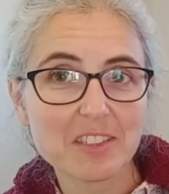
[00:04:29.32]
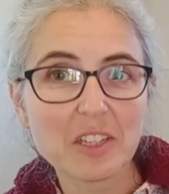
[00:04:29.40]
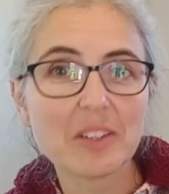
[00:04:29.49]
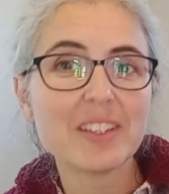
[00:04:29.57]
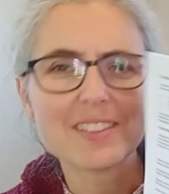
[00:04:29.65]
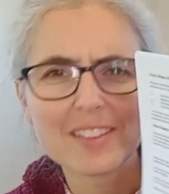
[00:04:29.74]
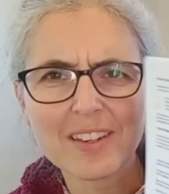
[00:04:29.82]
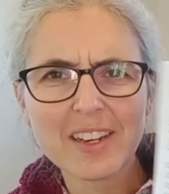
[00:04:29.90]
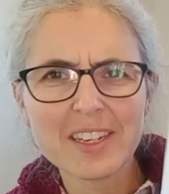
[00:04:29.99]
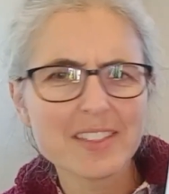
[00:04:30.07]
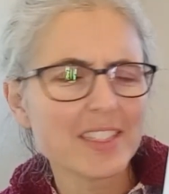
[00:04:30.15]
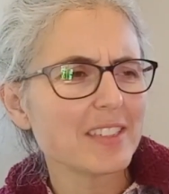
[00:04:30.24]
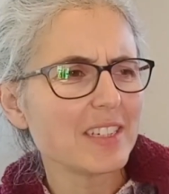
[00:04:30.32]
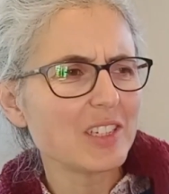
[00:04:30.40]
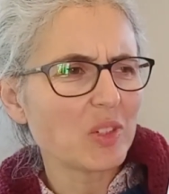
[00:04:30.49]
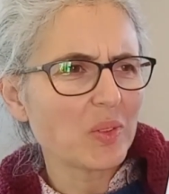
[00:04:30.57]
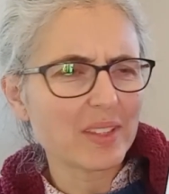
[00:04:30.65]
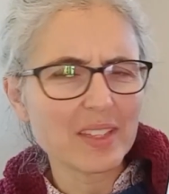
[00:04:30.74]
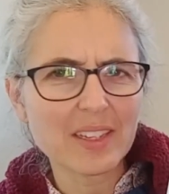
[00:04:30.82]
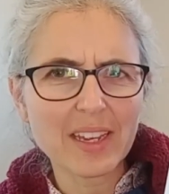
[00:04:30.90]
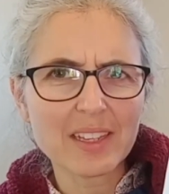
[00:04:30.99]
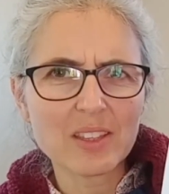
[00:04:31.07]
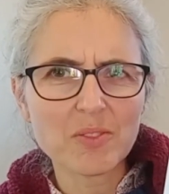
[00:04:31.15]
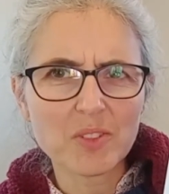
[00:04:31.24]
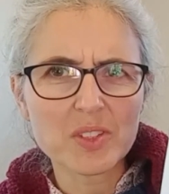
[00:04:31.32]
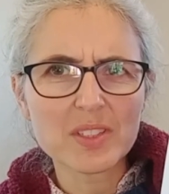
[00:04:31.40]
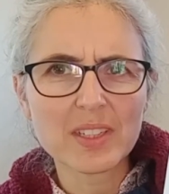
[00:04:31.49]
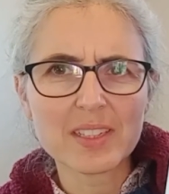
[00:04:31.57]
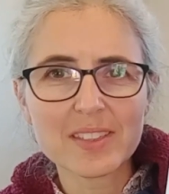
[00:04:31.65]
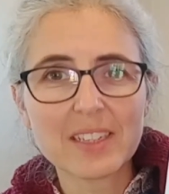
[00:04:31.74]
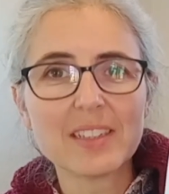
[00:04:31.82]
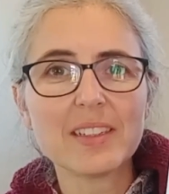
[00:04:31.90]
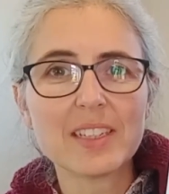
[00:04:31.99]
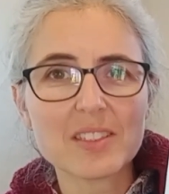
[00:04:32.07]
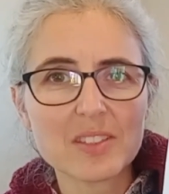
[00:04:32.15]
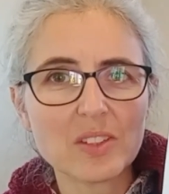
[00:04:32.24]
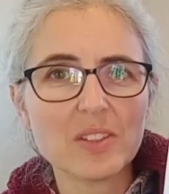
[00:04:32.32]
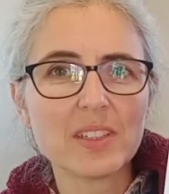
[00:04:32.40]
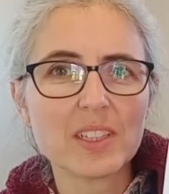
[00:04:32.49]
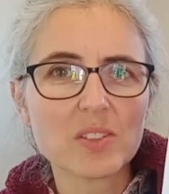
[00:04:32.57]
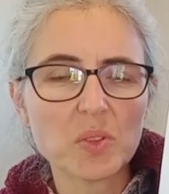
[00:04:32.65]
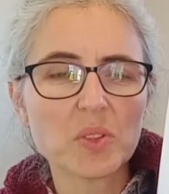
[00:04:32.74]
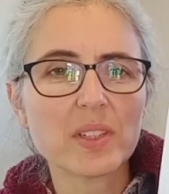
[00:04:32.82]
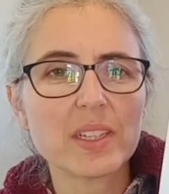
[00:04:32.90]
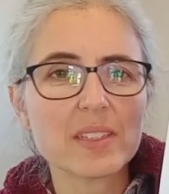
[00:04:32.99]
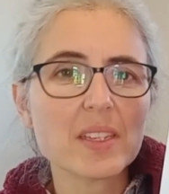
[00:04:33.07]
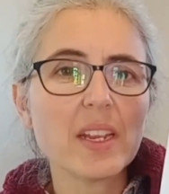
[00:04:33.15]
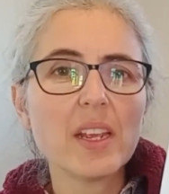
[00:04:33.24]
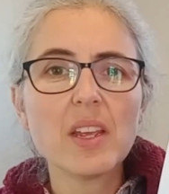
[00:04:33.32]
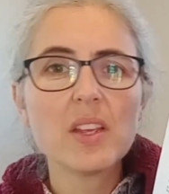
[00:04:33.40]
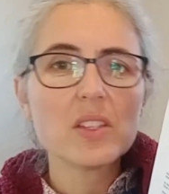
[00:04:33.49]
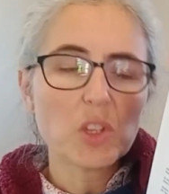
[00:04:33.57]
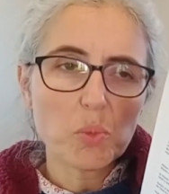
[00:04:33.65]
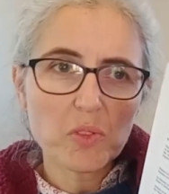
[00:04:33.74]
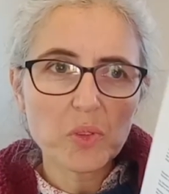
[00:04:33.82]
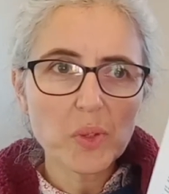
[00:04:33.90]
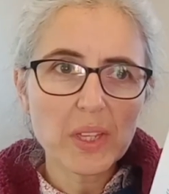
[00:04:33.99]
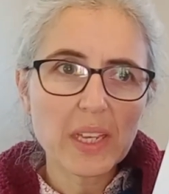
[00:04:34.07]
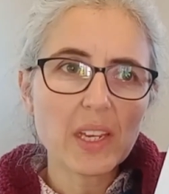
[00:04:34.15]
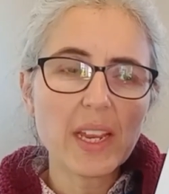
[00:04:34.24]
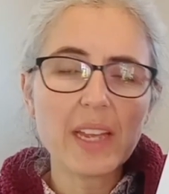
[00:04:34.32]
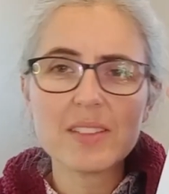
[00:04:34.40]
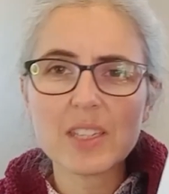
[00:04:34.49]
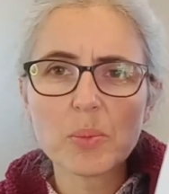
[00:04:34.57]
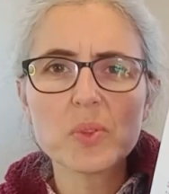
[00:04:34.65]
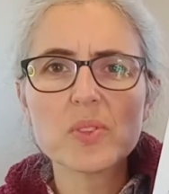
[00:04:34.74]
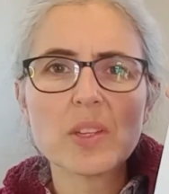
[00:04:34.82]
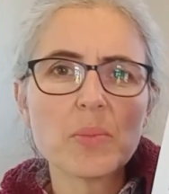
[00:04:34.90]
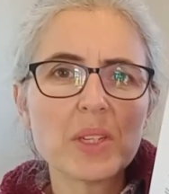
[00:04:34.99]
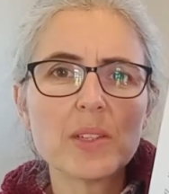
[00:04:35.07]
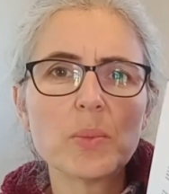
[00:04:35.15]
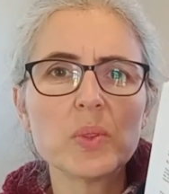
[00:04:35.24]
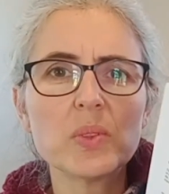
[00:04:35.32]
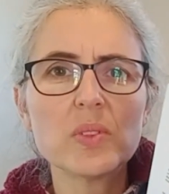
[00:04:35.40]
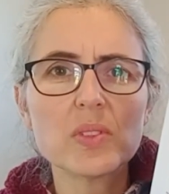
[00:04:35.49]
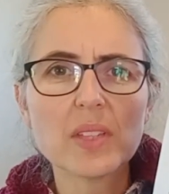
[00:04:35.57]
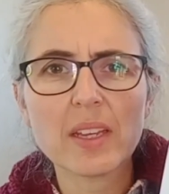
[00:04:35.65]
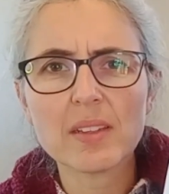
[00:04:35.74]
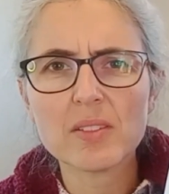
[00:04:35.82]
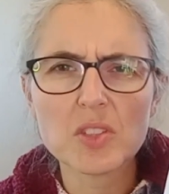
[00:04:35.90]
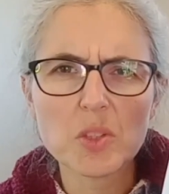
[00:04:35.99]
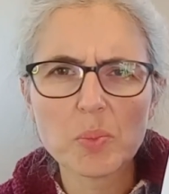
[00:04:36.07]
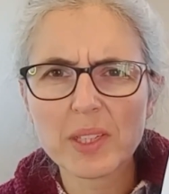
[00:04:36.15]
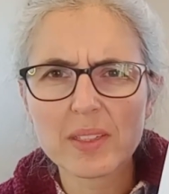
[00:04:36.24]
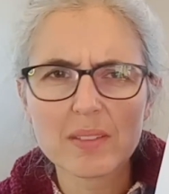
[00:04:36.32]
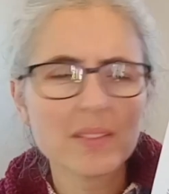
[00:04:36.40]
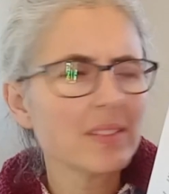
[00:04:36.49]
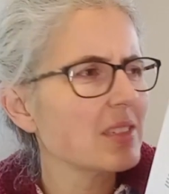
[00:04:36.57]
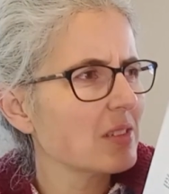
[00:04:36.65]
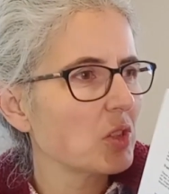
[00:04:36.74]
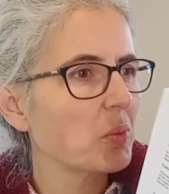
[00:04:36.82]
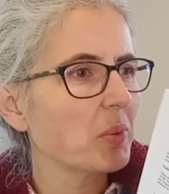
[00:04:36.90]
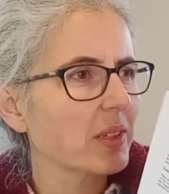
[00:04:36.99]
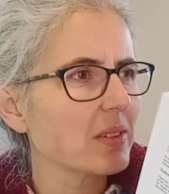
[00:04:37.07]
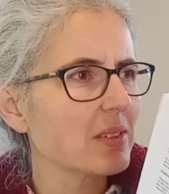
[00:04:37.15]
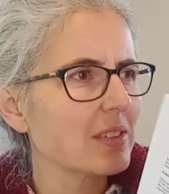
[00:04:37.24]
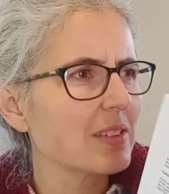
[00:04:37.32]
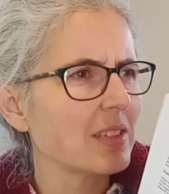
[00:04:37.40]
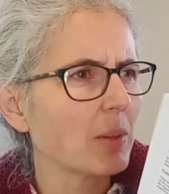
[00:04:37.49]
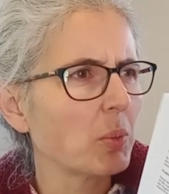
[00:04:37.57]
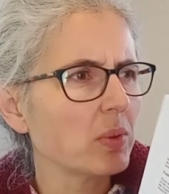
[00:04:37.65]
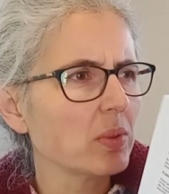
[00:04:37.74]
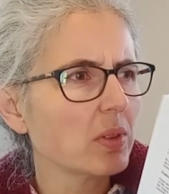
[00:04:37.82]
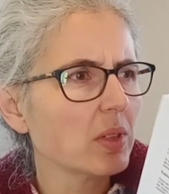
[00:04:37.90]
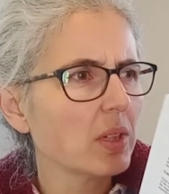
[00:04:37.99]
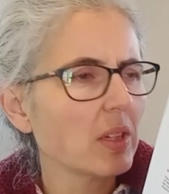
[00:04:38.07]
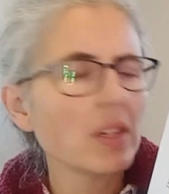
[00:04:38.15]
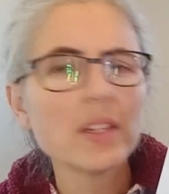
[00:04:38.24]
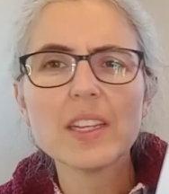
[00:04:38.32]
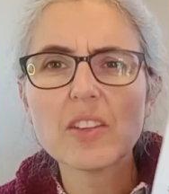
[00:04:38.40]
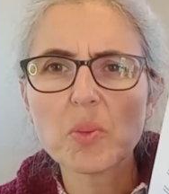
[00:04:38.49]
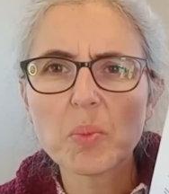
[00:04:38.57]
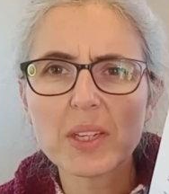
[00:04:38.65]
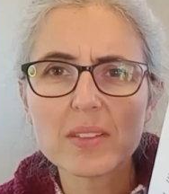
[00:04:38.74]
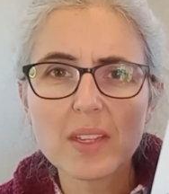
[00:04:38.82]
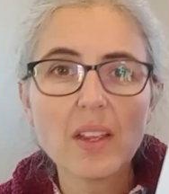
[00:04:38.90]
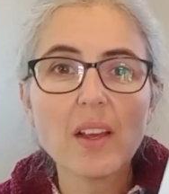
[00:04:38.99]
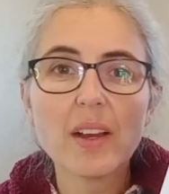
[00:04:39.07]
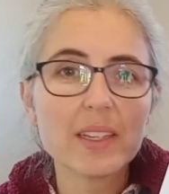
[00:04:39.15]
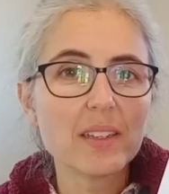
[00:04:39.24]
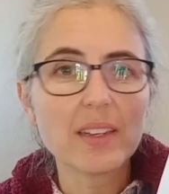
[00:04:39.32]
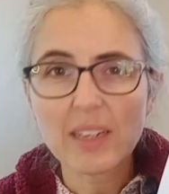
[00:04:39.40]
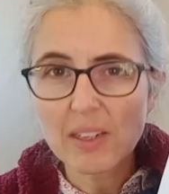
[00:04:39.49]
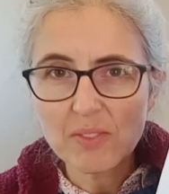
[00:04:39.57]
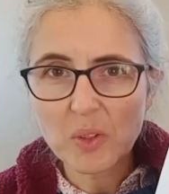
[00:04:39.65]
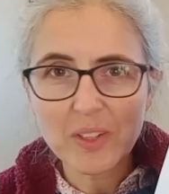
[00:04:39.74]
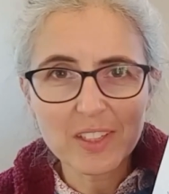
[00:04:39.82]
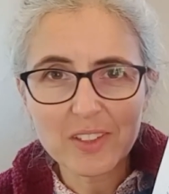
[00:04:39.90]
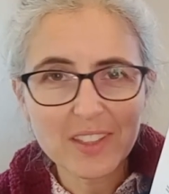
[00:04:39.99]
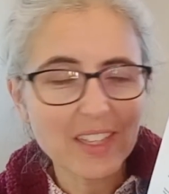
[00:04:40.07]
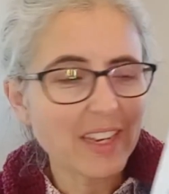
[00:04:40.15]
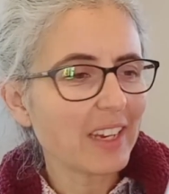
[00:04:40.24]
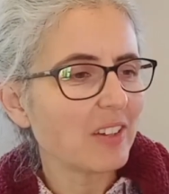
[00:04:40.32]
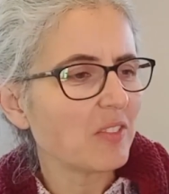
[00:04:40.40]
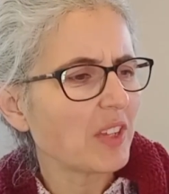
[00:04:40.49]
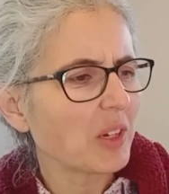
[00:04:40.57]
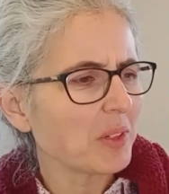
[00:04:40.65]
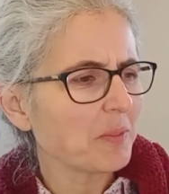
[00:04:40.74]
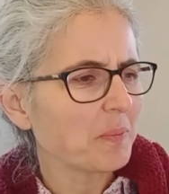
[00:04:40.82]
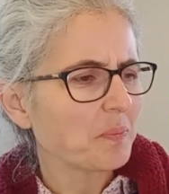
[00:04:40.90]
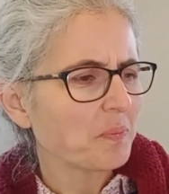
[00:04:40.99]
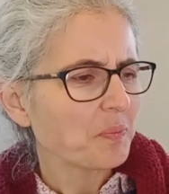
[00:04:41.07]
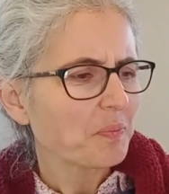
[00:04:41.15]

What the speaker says: so there's a 1962, I think, had the first class, second class, third class, fourth class. So before that, you had doubles, semi-doubles, and duplex. Duplex is a double. Never mind. I haven't quite got the hang of that one.